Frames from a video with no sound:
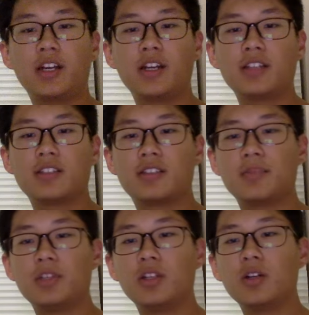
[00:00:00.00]
Guys, it's
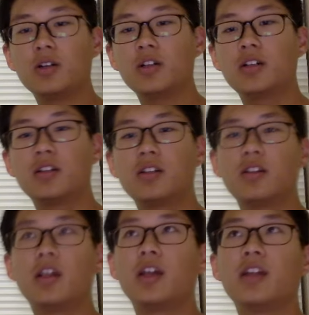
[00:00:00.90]
me, Noah,
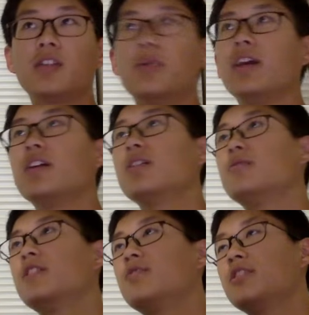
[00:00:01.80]
and wait,
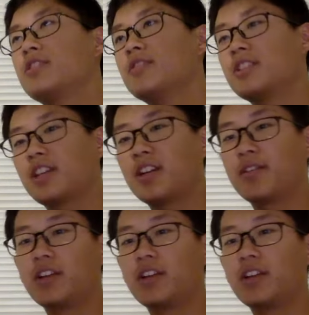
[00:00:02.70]
Richard, get over